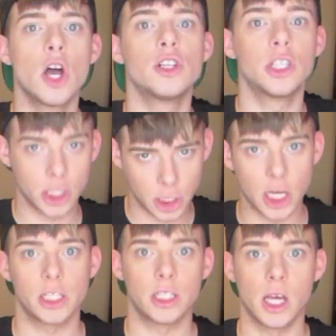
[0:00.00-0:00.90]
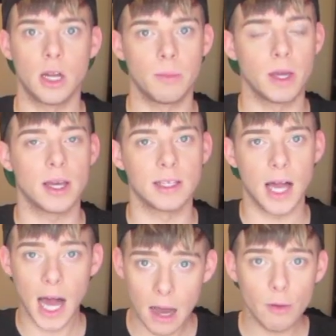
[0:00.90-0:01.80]
suggest it because
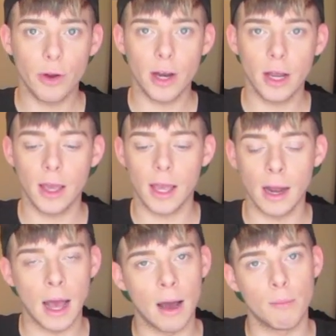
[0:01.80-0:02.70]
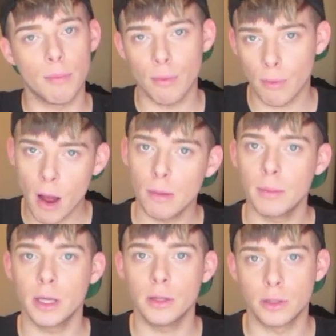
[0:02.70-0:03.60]
I'll read it and I'll
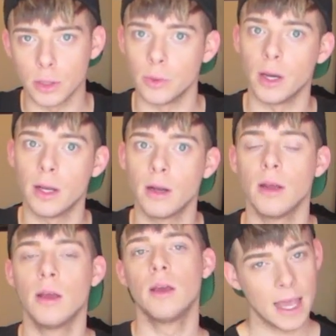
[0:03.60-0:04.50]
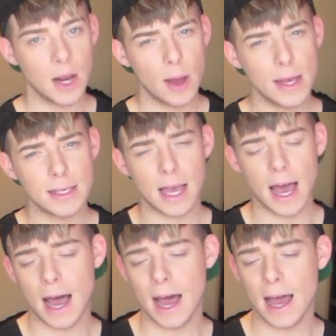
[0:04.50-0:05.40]
probably do it. Anyways,
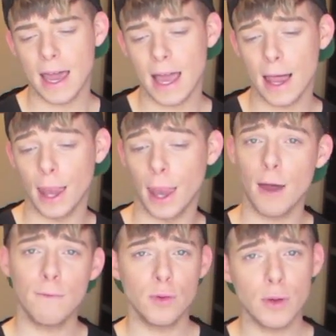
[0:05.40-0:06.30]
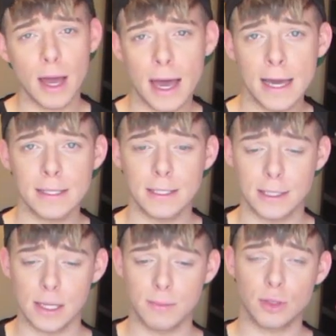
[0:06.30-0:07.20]
I love you guys.
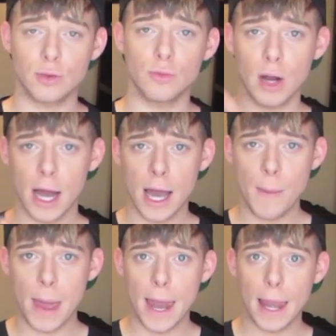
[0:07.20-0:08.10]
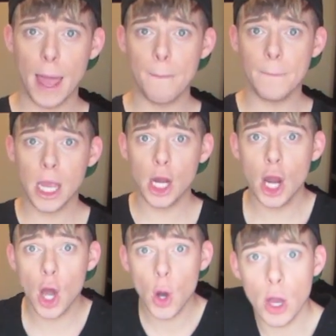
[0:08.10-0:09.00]
Subscribe and let me
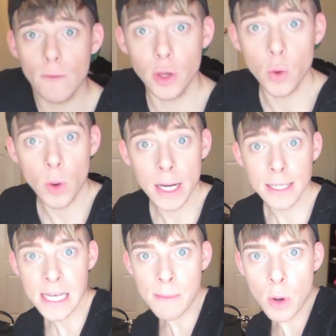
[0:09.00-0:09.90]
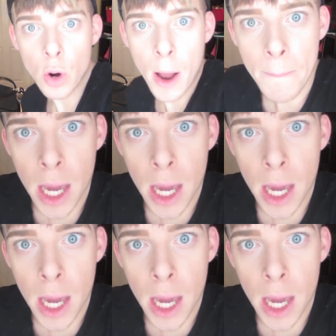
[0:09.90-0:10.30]
know if you want to see more of